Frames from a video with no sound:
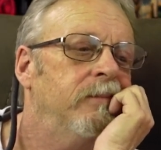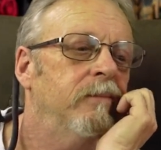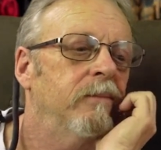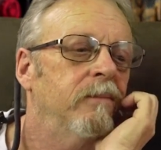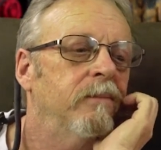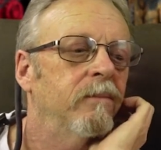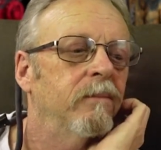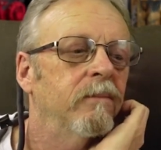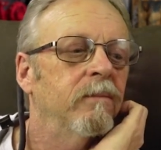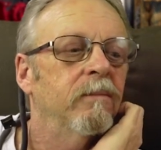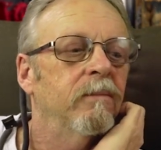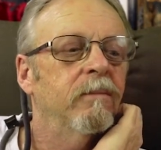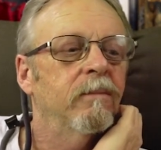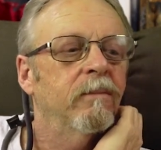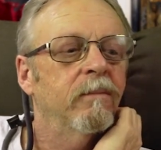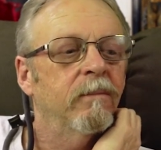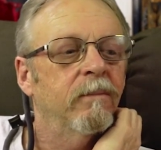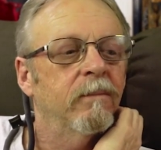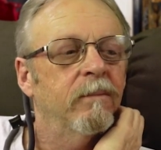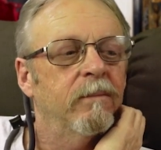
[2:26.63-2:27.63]

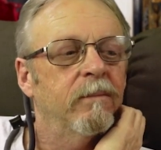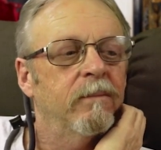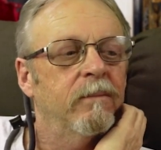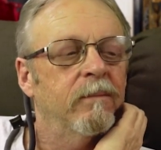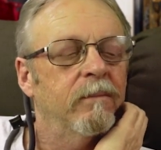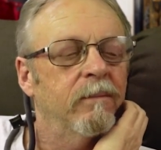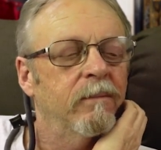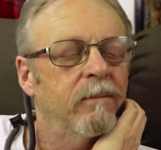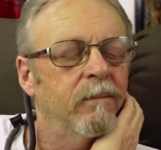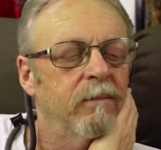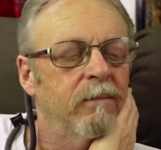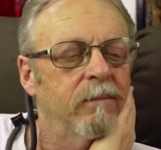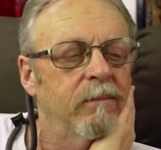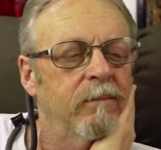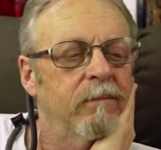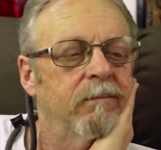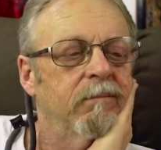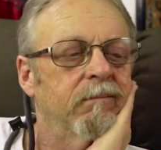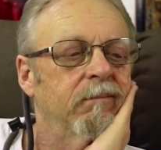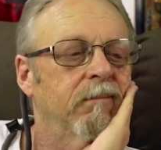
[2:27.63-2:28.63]

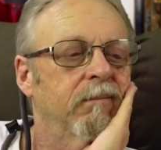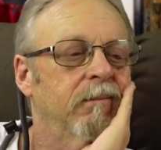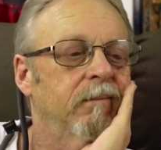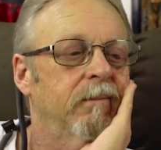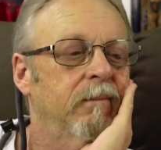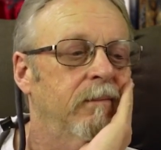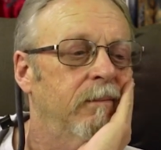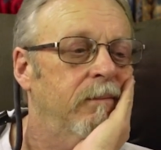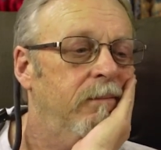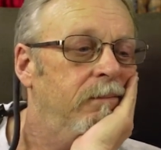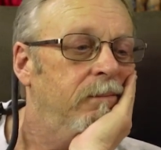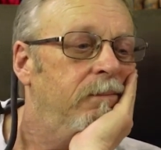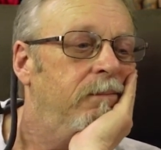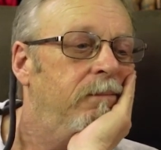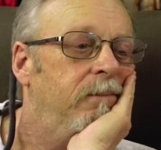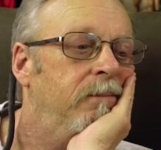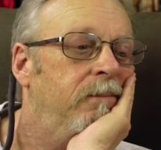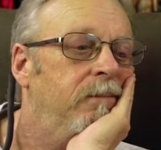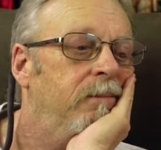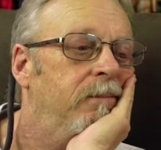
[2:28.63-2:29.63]

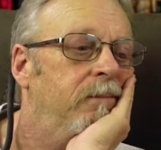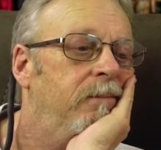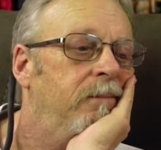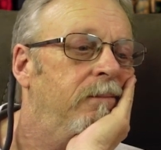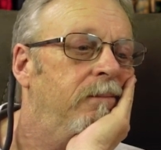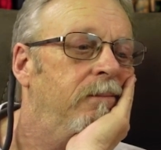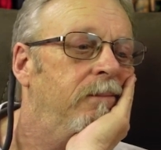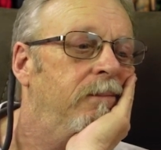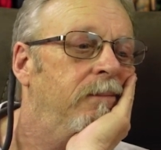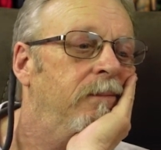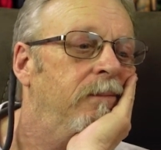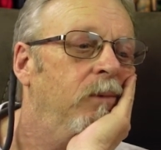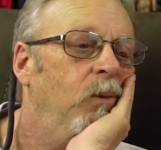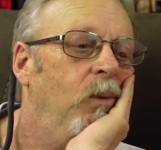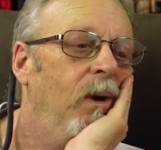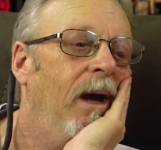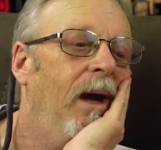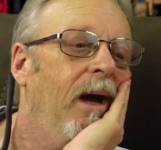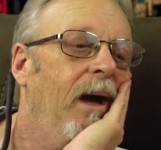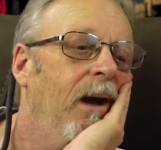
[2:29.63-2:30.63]

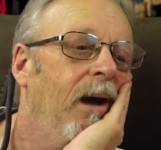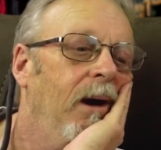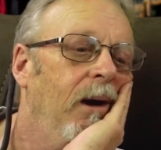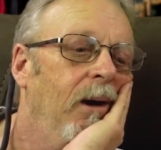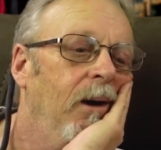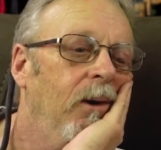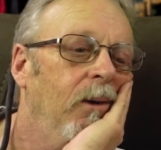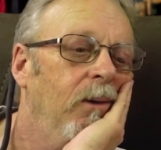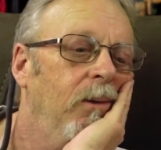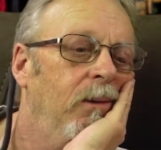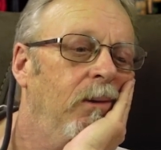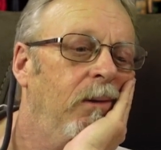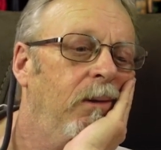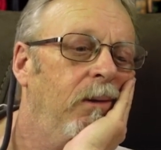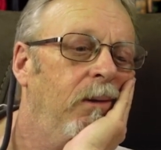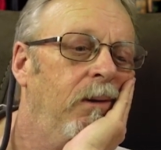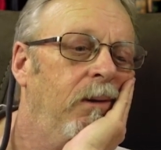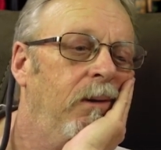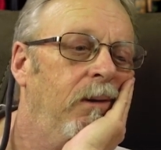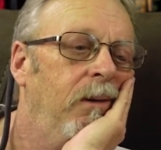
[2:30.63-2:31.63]

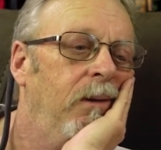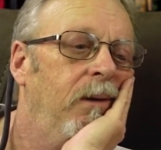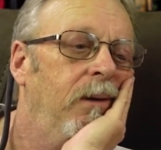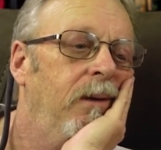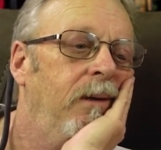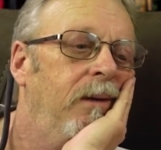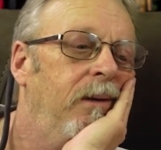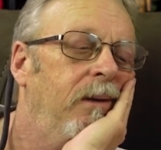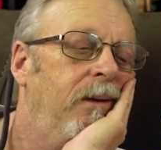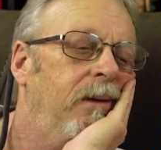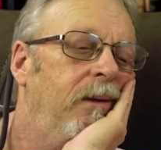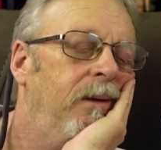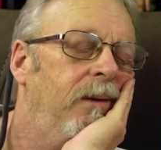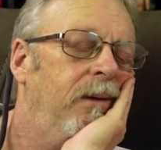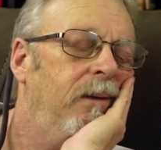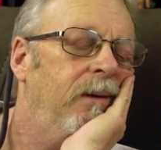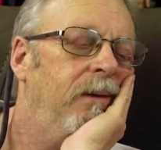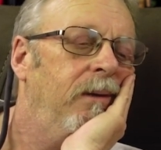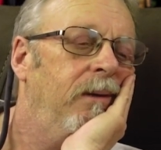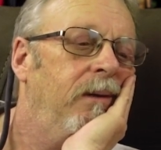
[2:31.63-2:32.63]

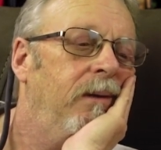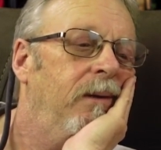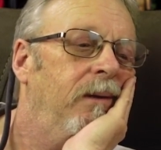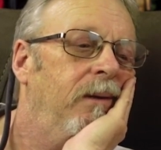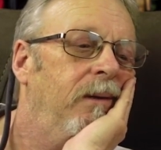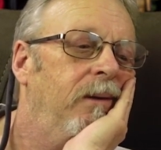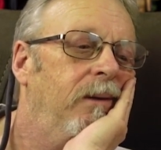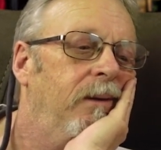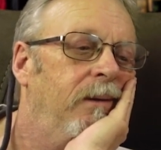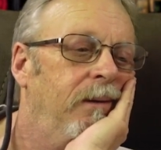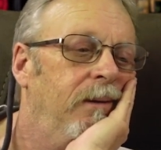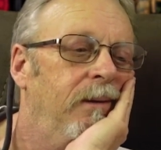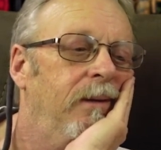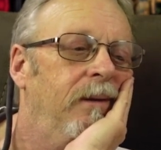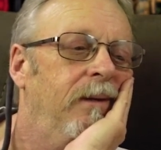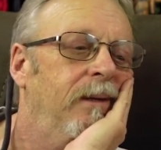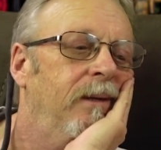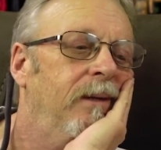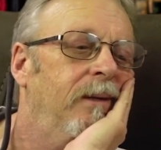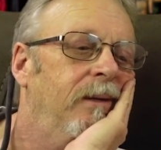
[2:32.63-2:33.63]

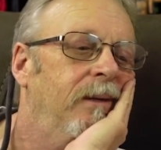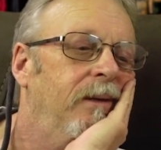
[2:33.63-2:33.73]
This person isn't speaking.